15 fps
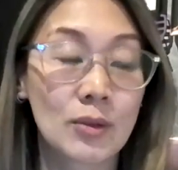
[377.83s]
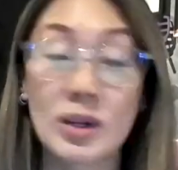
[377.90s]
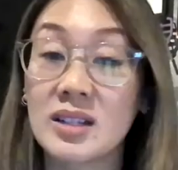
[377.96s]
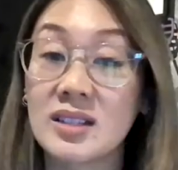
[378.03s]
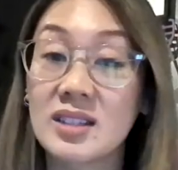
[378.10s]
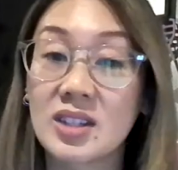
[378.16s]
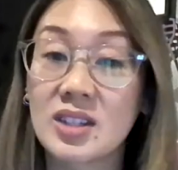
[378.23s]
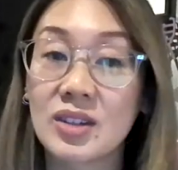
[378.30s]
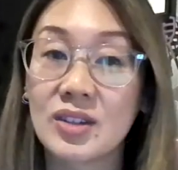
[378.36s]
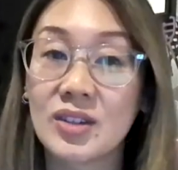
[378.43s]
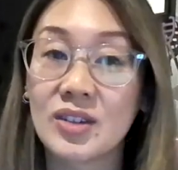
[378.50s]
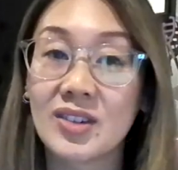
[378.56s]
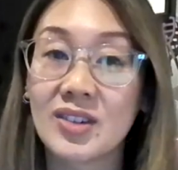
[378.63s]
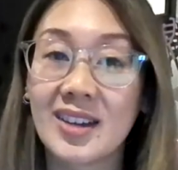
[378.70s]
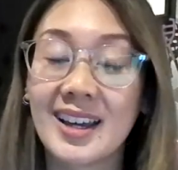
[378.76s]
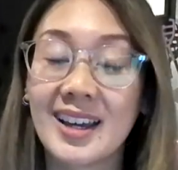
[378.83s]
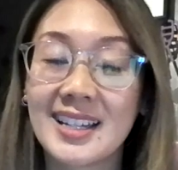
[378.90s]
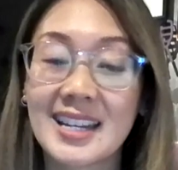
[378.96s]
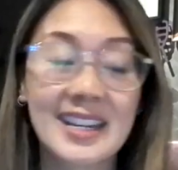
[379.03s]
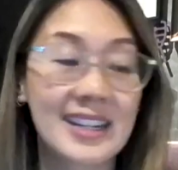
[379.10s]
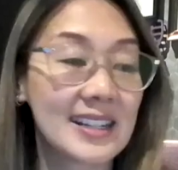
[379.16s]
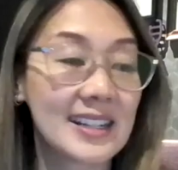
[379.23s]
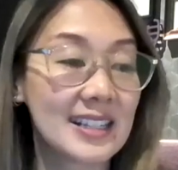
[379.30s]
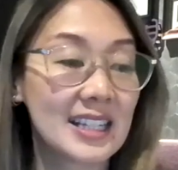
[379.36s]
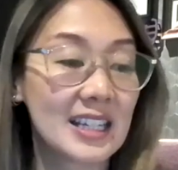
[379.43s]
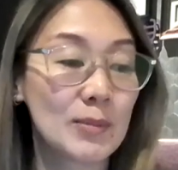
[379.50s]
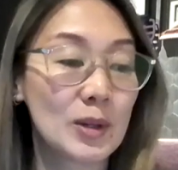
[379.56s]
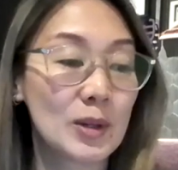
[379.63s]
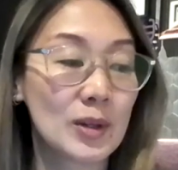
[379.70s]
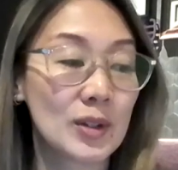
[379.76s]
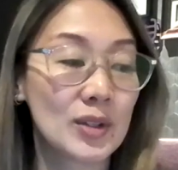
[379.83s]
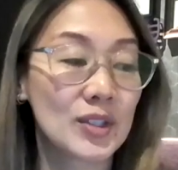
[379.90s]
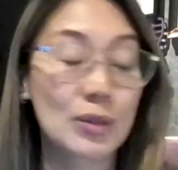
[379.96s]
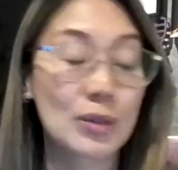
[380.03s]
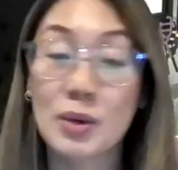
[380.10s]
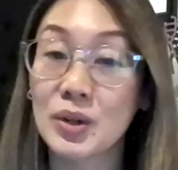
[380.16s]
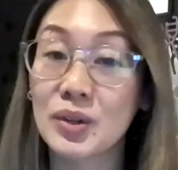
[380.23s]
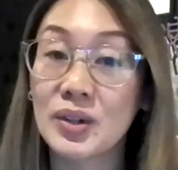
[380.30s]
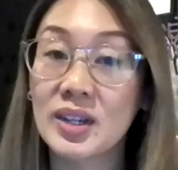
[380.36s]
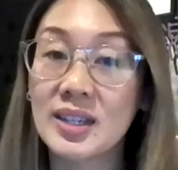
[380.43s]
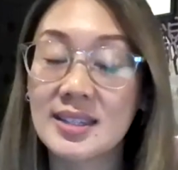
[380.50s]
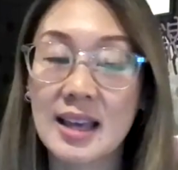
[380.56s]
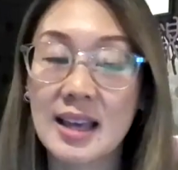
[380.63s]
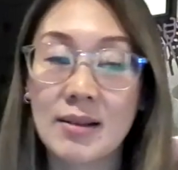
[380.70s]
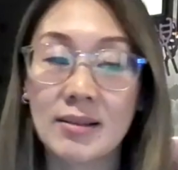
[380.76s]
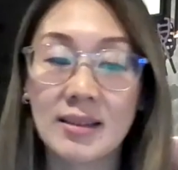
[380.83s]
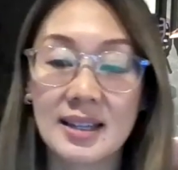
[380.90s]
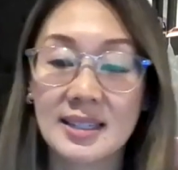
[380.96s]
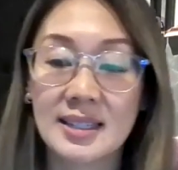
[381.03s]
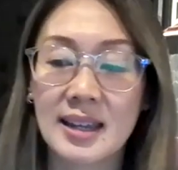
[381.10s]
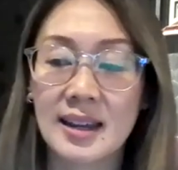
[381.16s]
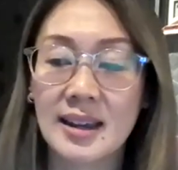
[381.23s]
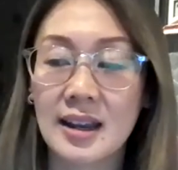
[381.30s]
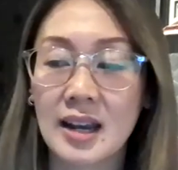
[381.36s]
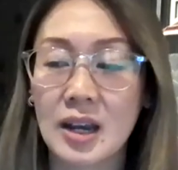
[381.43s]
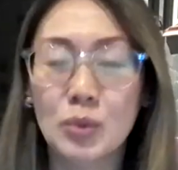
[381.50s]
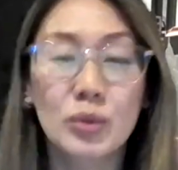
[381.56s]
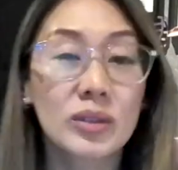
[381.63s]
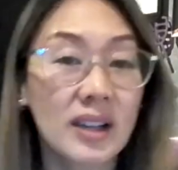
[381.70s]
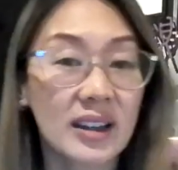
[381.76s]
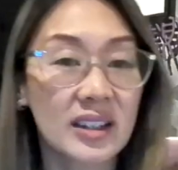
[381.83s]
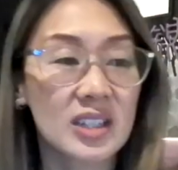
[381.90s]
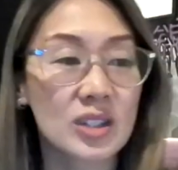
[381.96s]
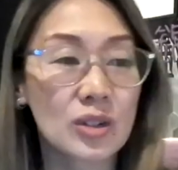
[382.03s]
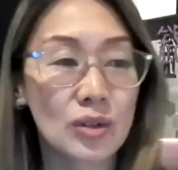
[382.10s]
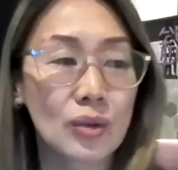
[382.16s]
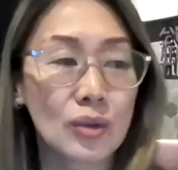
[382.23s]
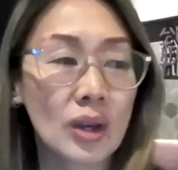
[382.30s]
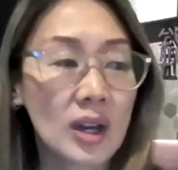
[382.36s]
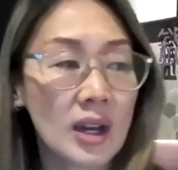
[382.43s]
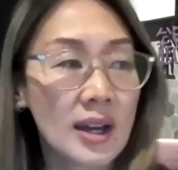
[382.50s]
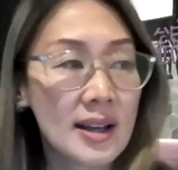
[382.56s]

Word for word: wanted to take it easy because tomorrow is our last day and I would like to do